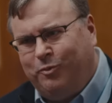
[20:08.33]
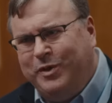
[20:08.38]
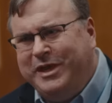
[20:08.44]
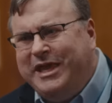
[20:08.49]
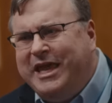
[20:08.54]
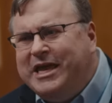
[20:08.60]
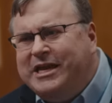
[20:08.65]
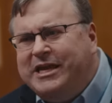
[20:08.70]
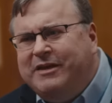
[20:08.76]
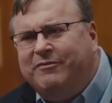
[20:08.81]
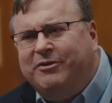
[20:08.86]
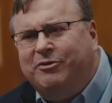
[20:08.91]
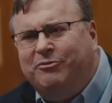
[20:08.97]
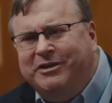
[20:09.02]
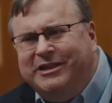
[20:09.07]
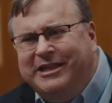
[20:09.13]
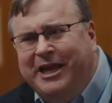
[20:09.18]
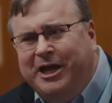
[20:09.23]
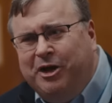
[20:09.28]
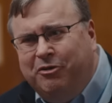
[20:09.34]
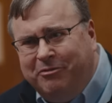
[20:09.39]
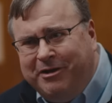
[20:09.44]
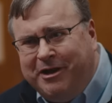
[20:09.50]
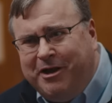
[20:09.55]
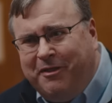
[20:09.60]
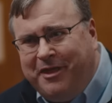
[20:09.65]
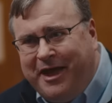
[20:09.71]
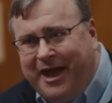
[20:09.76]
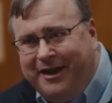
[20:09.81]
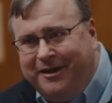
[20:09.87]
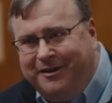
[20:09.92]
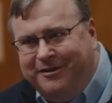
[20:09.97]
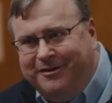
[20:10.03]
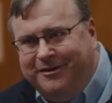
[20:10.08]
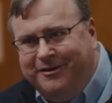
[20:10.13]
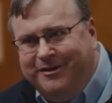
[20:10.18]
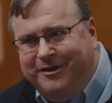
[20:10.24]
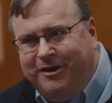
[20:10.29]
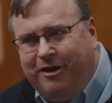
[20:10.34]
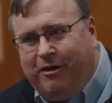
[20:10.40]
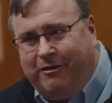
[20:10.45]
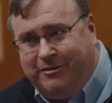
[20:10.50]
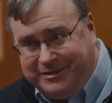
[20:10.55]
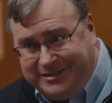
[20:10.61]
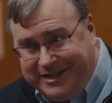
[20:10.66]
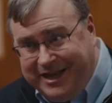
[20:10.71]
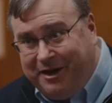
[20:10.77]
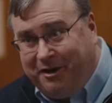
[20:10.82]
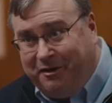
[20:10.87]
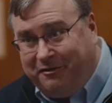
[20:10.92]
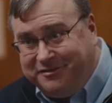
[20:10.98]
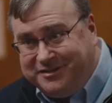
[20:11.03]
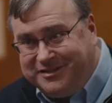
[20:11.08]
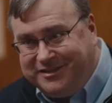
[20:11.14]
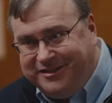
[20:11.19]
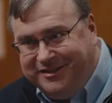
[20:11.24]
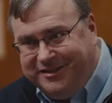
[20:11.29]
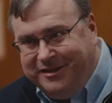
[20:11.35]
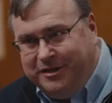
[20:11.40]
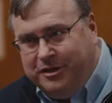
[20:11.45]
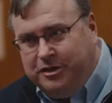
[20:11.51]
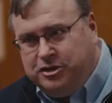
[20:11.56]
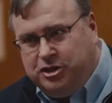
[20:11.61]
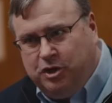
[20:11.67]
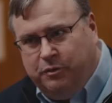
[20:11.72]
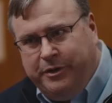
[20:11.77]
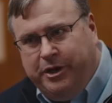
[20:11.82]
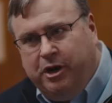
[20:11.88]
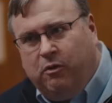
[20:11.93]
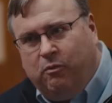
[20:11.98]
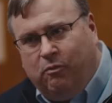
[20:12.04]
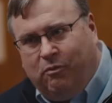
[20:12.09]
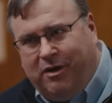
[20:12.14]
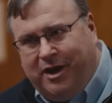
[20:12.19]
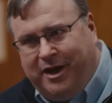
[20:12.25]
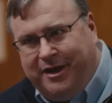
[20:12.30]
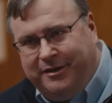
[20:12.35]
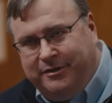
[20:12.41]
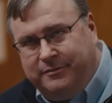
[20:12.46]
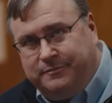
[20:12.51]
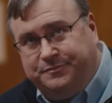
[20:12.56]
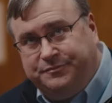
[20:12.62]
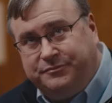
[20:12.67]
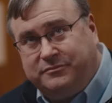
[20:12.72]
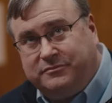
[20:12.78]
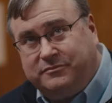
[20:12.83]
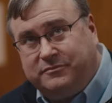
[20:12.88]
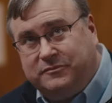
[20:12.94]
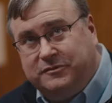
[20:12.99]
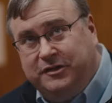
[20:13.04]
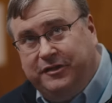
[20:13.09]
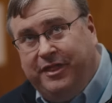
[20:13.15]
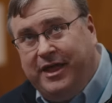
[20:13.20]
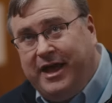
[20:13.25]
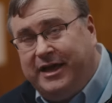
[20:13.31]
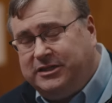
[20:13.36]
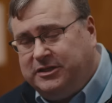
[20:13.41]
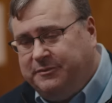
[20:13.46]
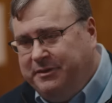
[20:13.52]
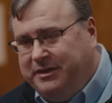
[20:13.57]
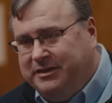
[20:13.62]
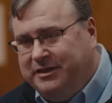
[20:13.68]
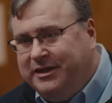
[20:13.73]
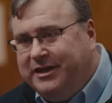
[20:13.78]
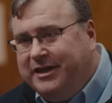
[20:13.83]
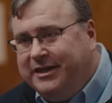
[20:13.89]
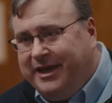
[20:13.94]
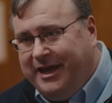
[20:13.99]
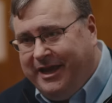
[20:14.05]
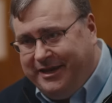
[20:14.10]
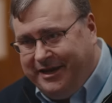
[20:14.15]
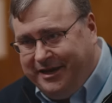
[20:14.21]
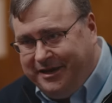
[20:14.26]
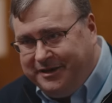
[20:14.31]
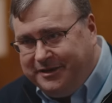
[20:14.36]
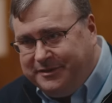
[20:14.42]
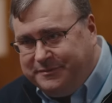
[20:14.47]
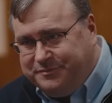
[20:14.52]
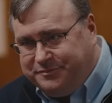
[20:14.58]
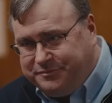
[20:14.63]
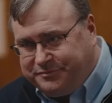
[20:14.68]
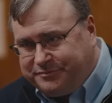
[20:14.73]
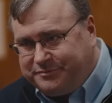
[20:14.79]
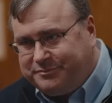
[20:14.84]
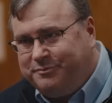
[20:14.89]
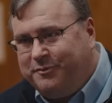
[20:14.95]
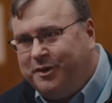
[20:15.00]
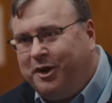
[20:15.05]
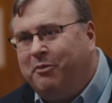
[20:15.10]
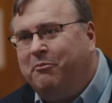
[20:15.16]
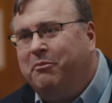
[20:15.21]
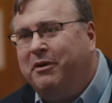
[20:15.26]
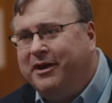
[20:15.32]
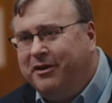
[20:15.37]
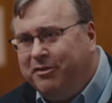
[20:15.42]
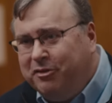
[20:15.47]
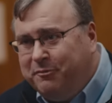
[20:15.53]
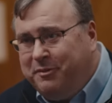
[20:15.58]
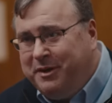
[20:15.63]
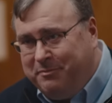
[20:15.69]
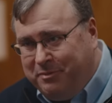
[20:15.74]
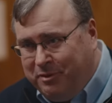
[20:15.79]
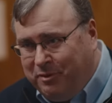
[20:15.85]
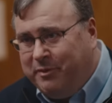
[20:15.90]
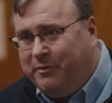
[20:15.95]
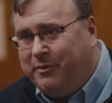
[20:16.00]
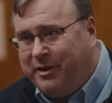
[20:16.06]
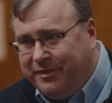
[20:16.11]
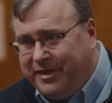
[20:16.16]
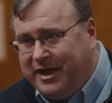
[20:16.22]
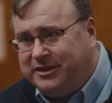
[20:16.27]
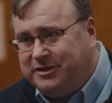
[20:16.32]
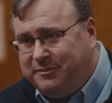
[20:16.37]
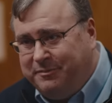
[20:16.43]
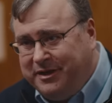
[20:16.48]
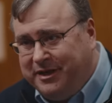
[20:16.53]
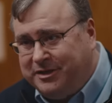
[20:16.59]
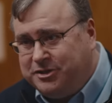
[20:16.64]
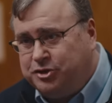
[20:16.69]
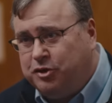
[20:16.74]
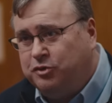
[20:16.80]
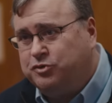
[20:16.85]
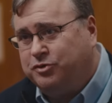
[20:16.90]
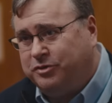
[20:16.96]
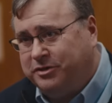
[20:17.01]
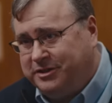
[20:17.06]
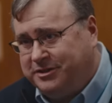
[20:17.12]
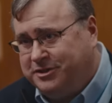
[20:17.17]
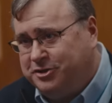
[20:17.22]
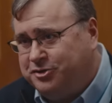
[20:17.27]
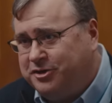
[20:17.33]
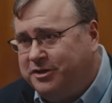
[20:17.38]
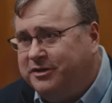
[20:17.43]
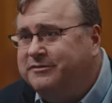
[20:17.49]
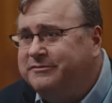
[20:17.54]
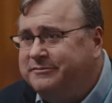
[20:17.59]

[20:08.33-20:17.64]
We can't even really agree on that ourselves. So we don't want that to be litigated by other people. We want that to be a social decision.